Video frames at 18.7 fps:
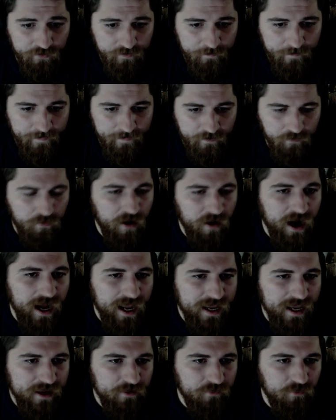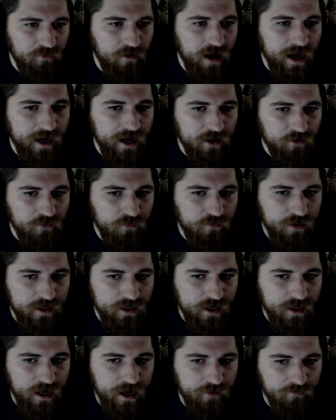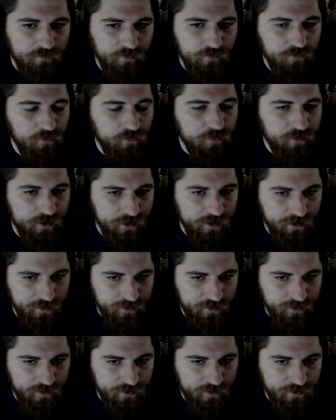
Why are we not rewarded